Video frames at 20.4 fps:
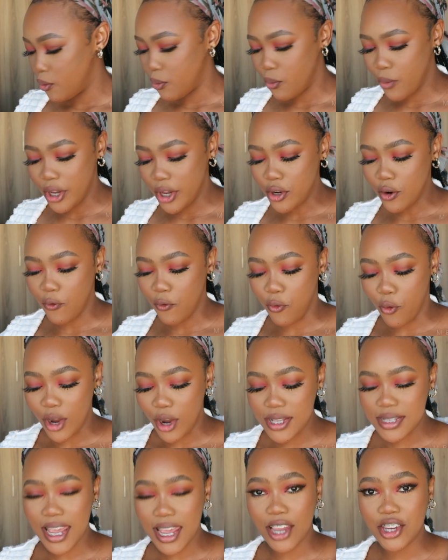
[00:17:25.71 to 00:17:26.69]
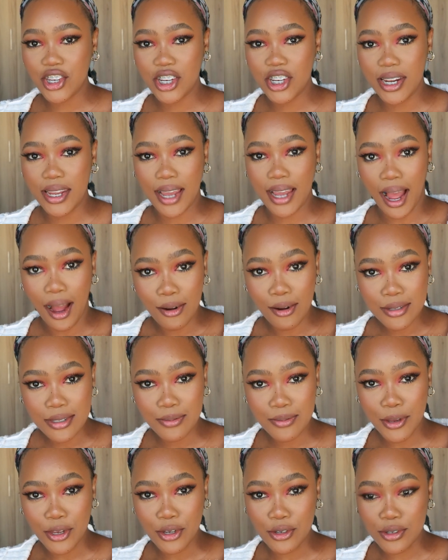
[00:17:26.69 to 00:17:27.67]
when your voice actually
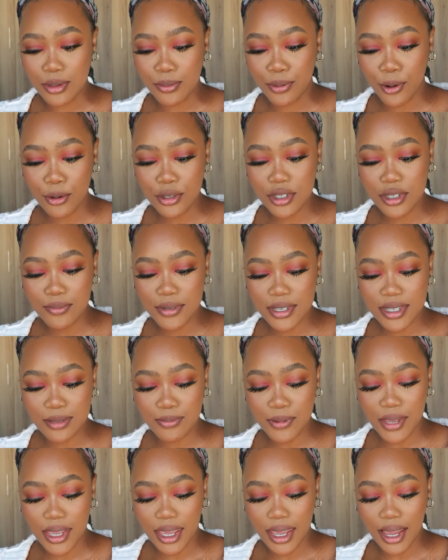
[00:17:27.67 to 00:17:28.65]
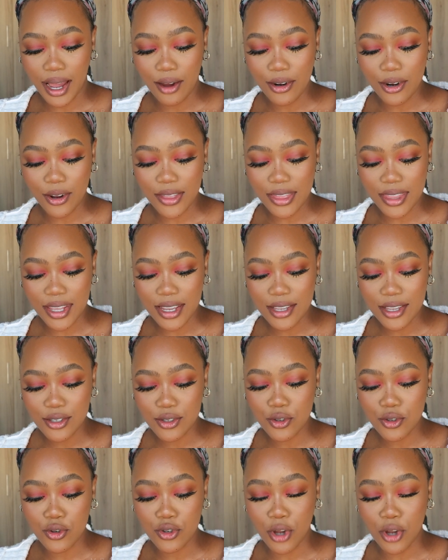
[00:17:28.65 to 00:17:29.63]
counts, when you're supposed to be speaking out on things,
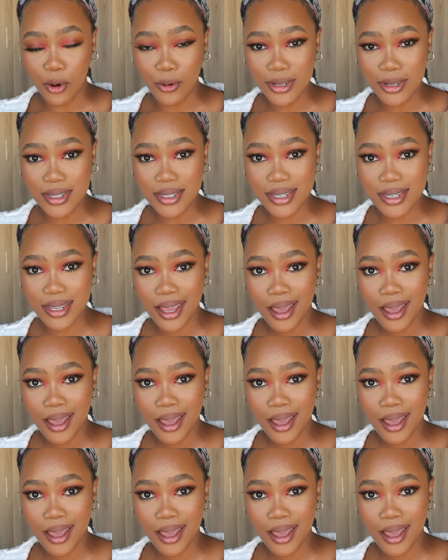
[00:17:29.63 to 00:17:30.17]
you don't.